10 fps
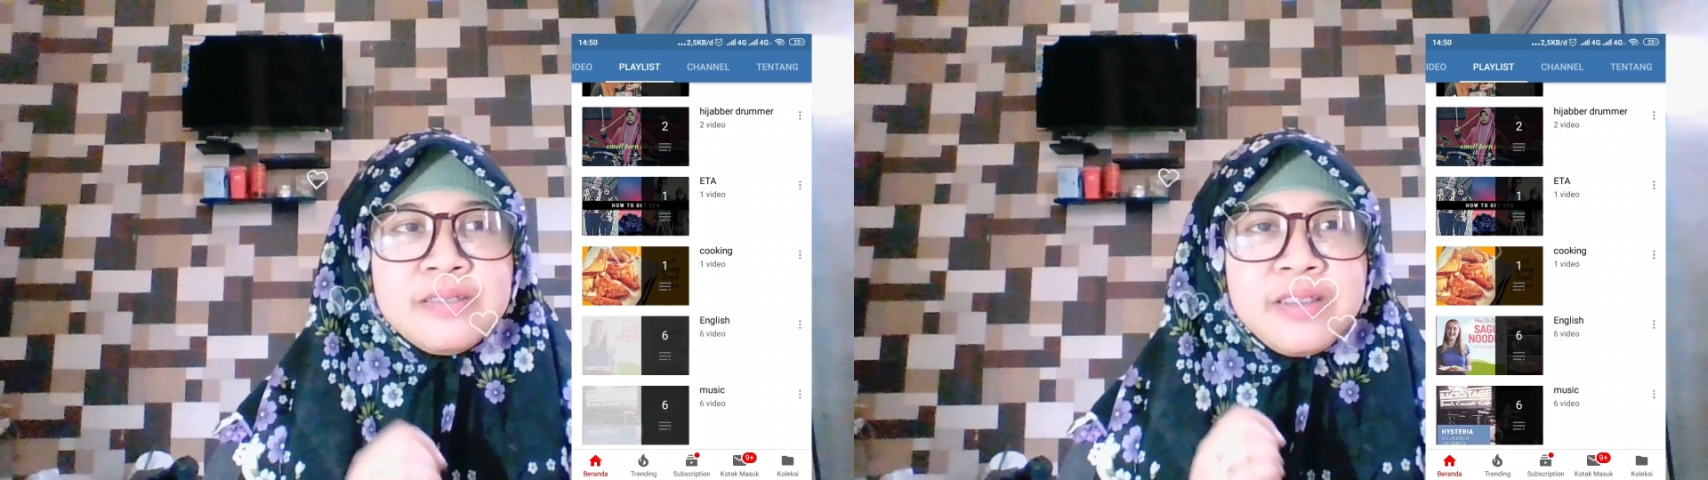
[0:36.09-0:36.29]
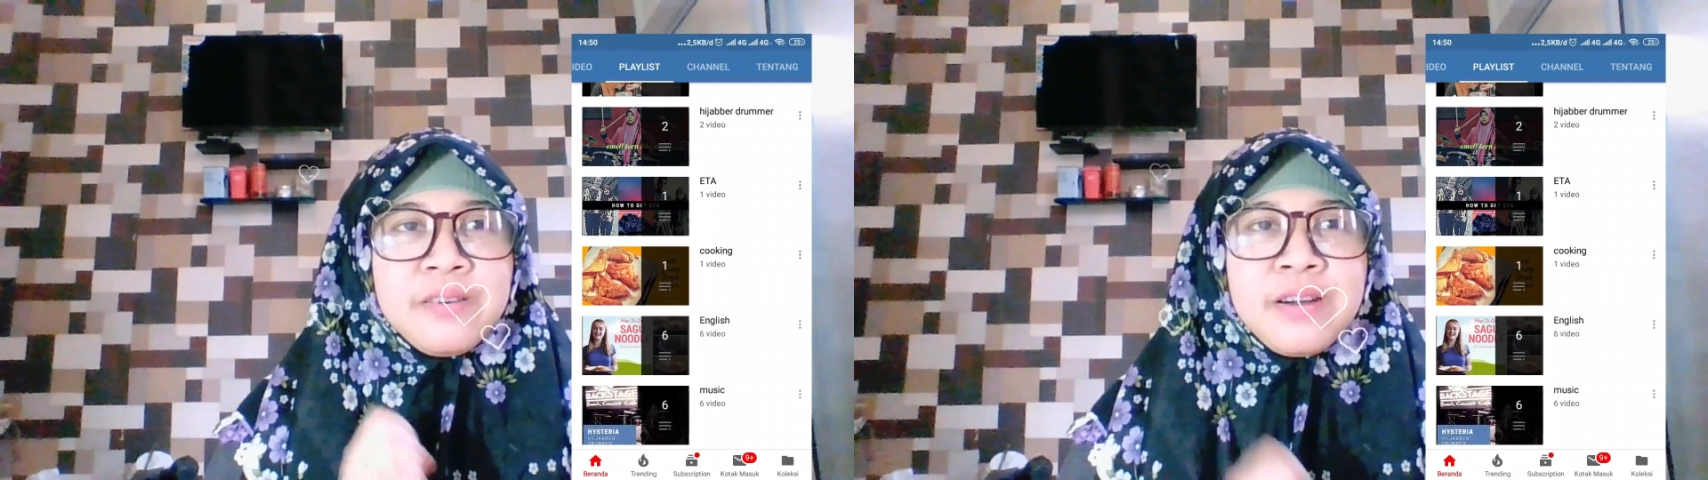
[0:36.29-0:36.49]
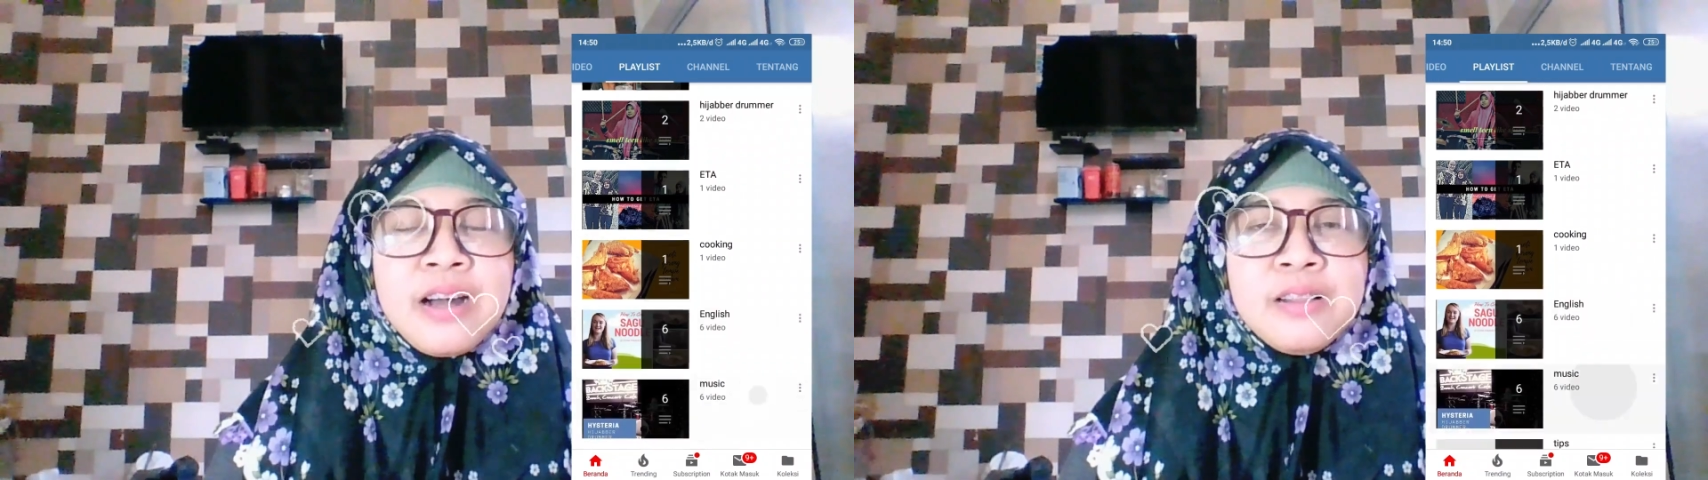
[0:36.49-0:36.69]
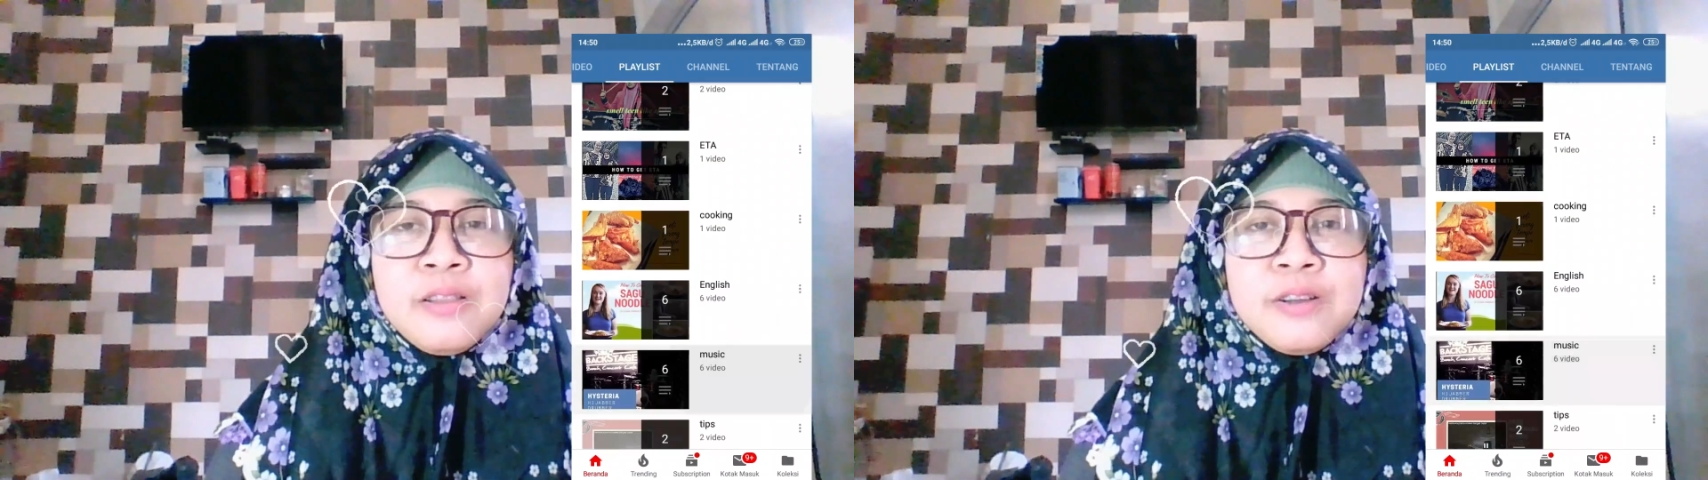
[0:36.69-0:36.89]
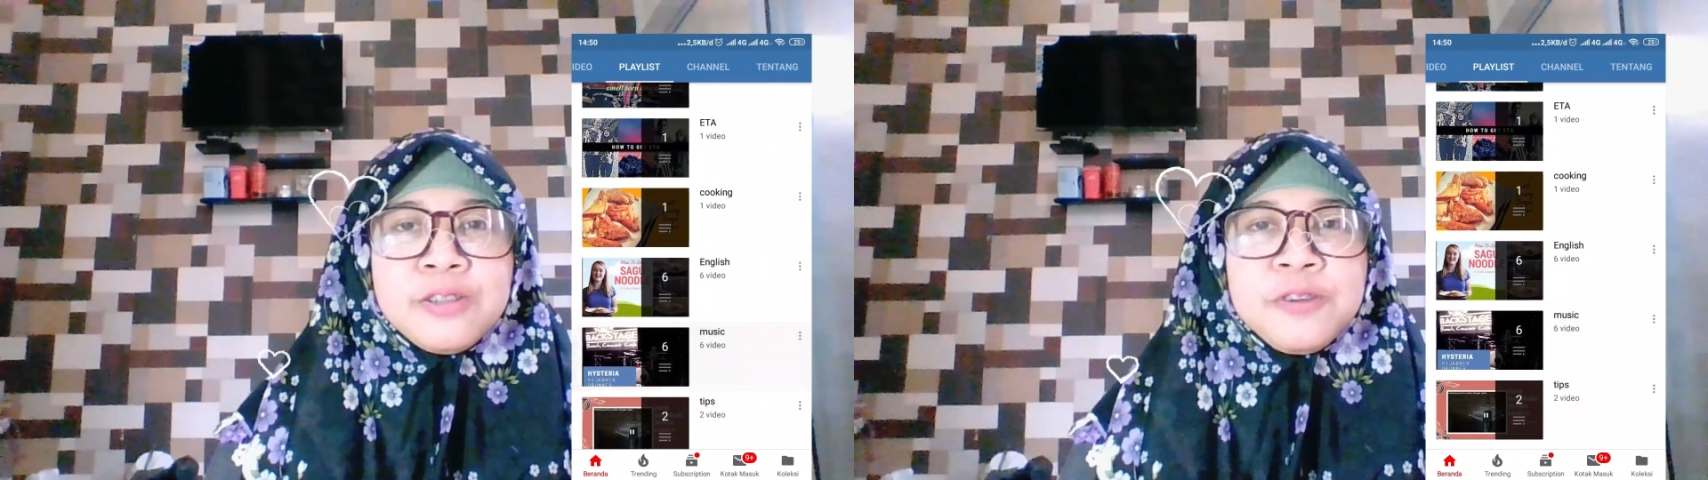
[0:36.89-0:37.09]
there are a
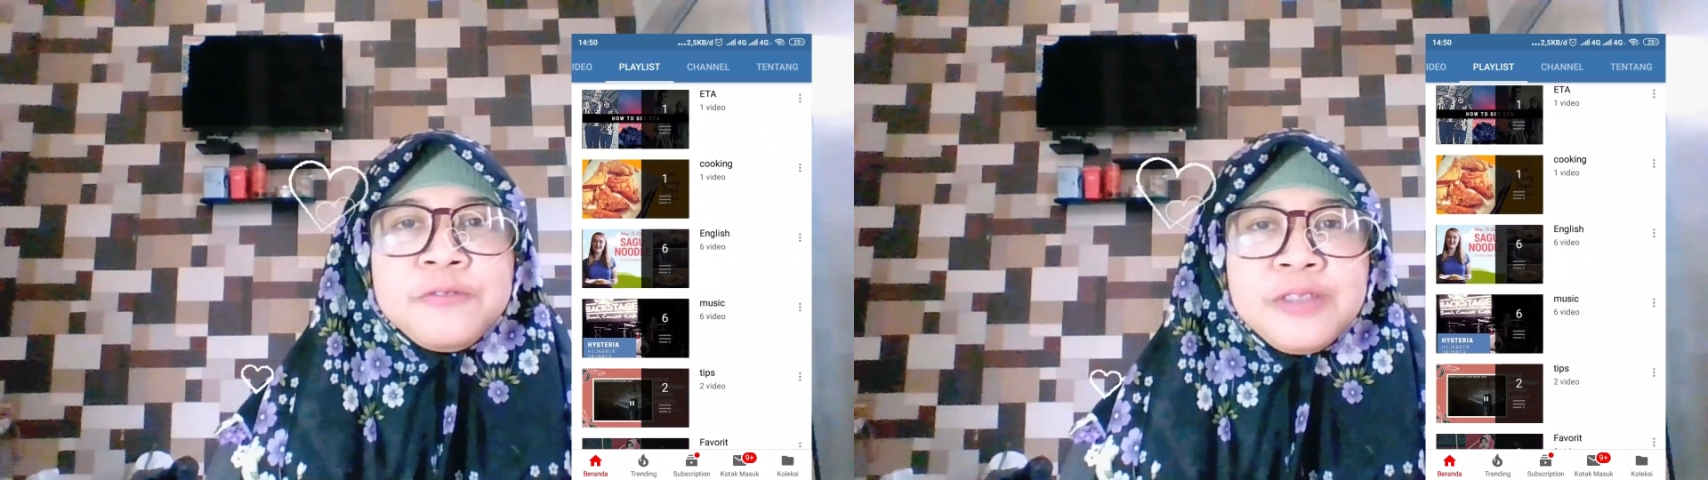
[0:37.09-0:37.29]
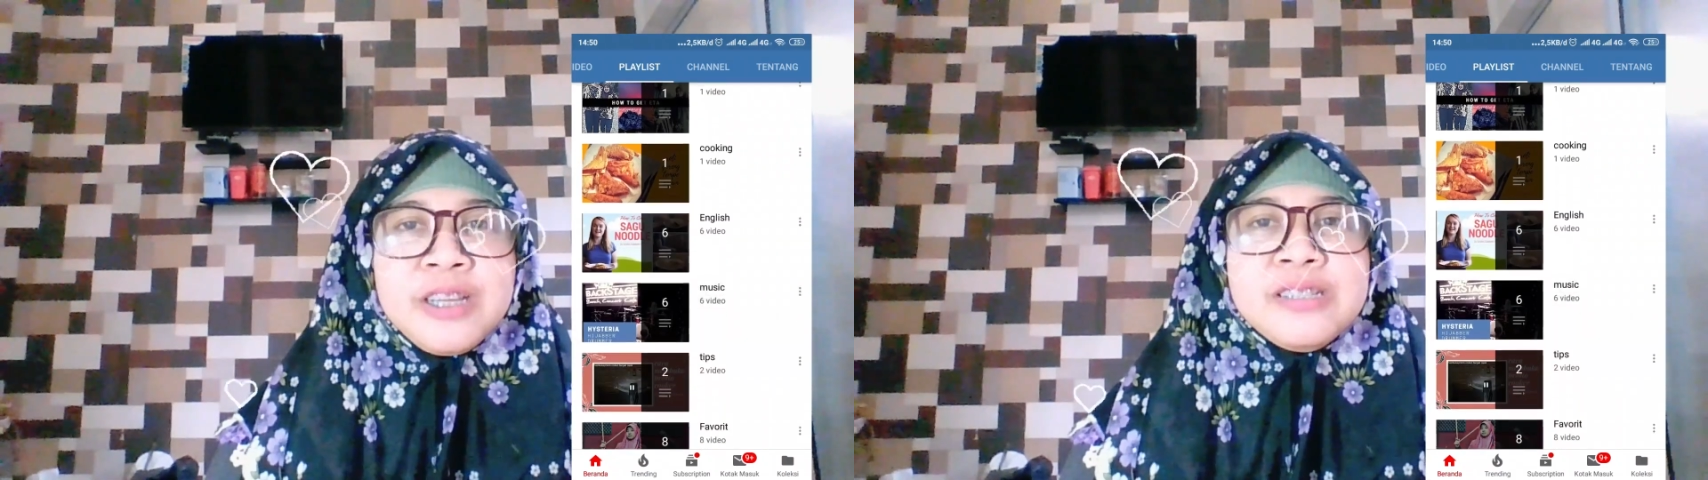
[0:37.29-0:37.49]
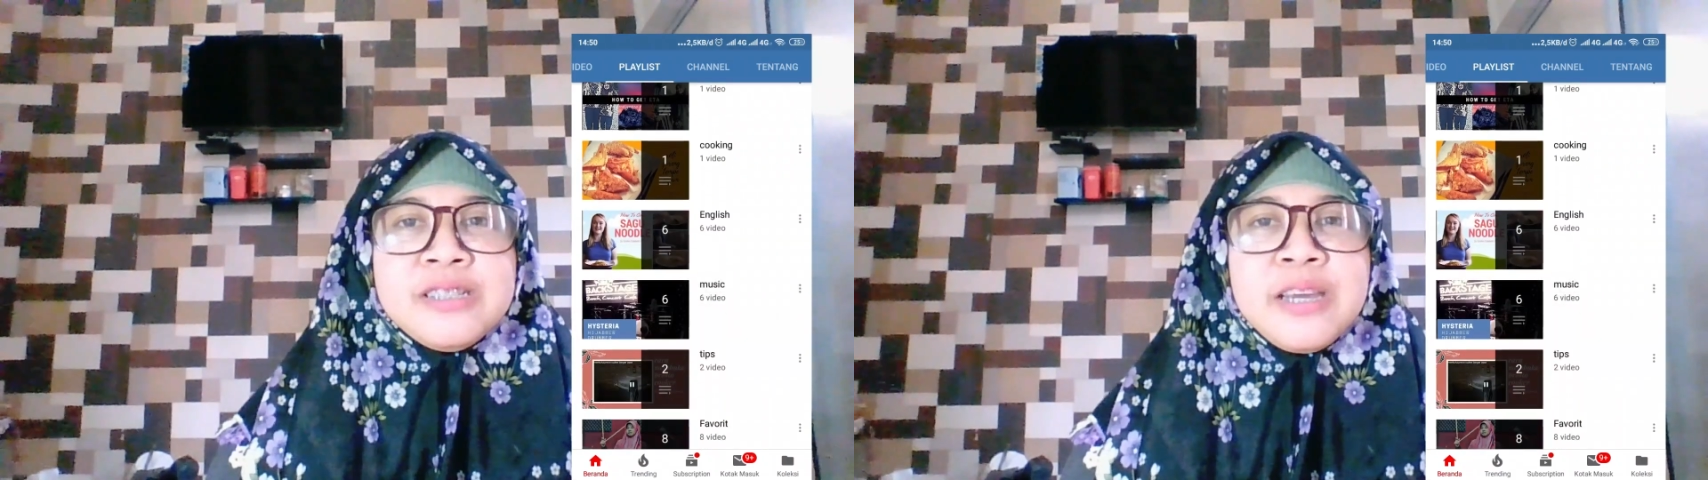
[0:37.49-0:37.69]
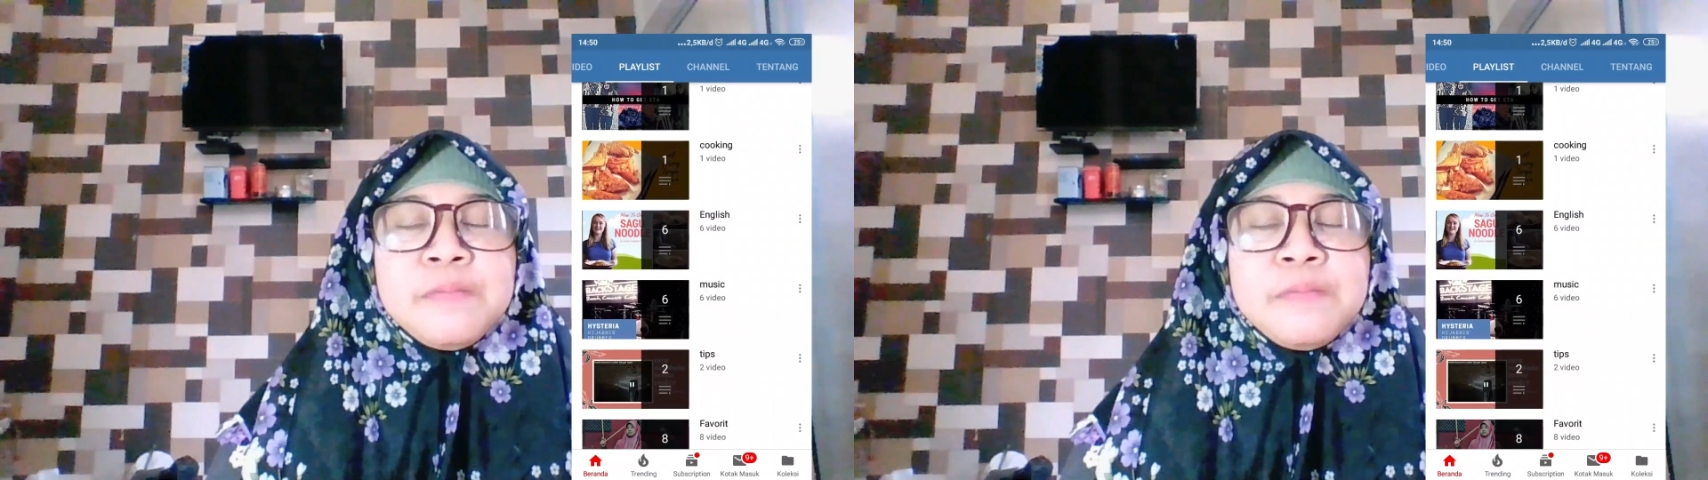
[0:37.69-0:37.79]
lot of things